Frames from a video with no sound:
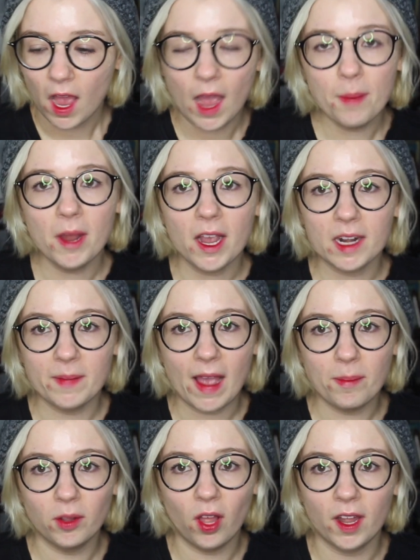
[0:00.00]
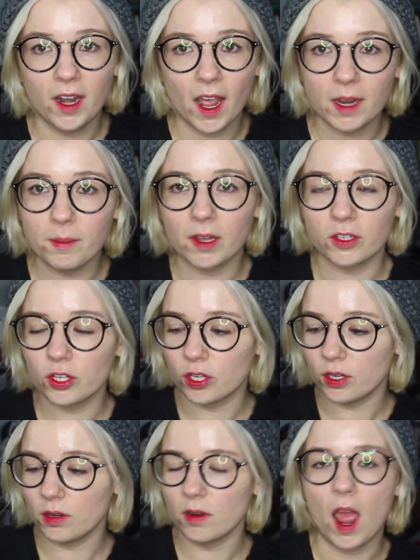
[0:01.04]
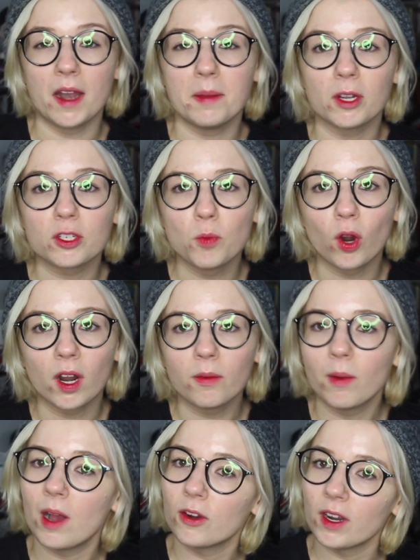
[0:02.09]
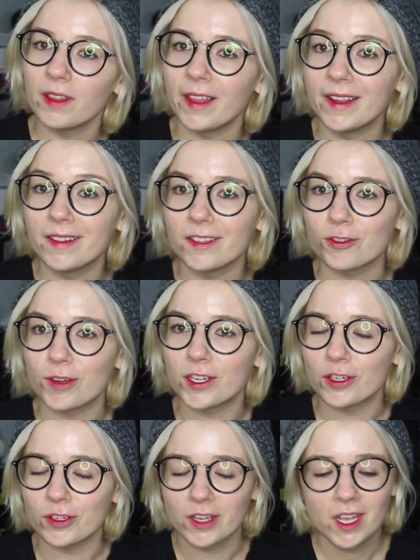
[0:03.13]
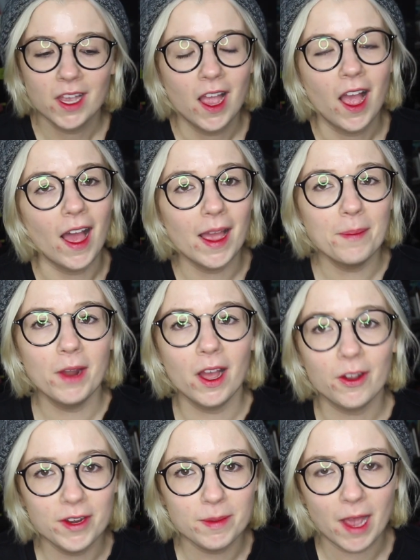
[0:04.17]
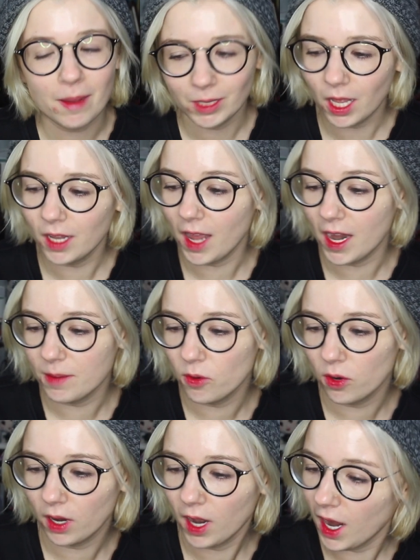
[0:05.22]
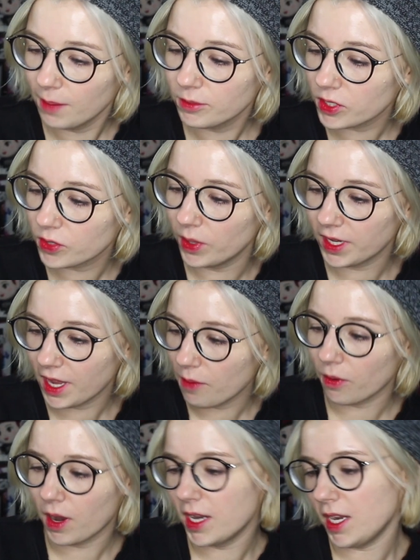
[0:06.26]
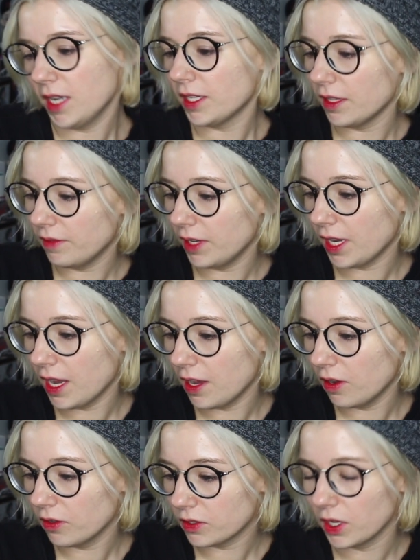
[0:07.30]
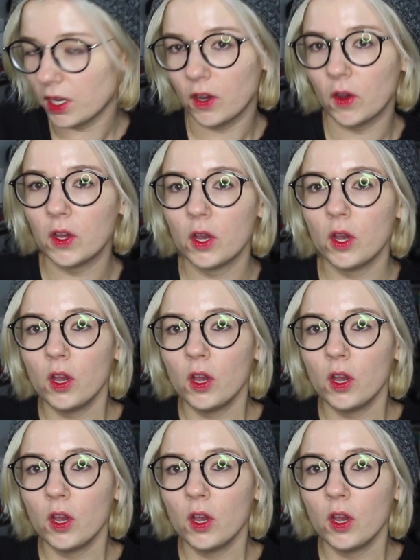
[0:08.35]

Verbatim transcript: I'm not going to babble on any much, any much more. Wow, great English, Rachel. I'm not going to babble on anymore. I'm just going to get right into the video. So,